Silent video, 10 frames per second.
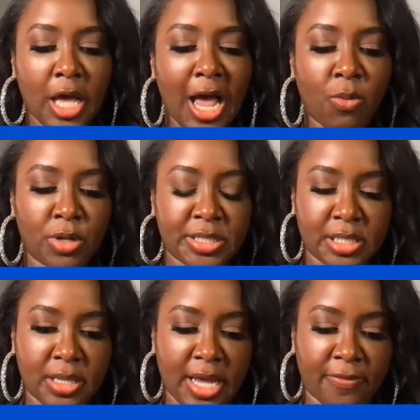I want to
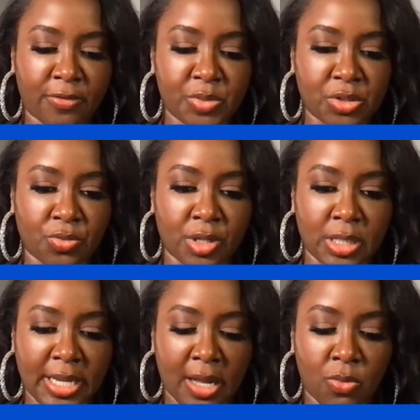see that from Serena.
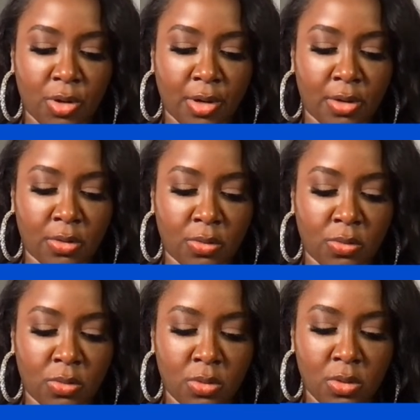Like I want to
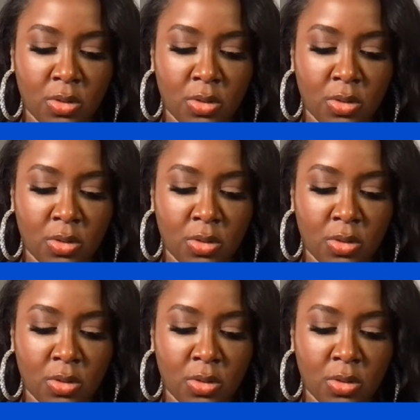know